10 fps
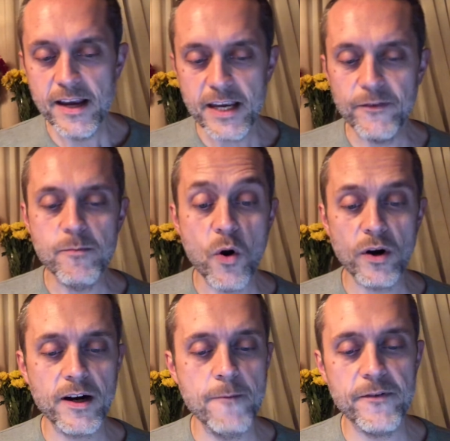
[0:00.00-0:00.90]
even more
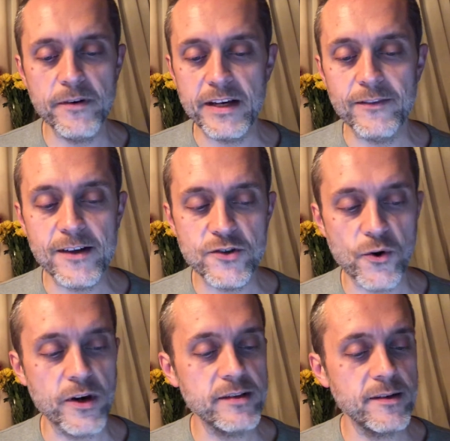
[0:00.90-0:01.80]
comforting than
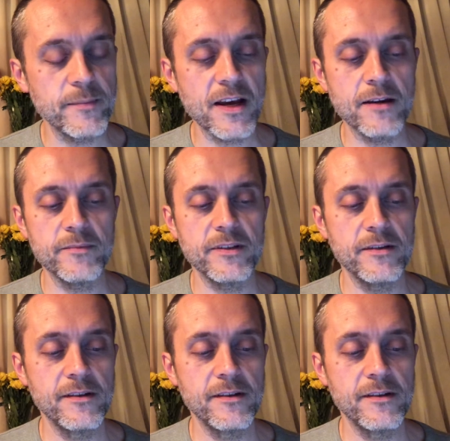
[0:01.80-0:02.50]
joy sometimes.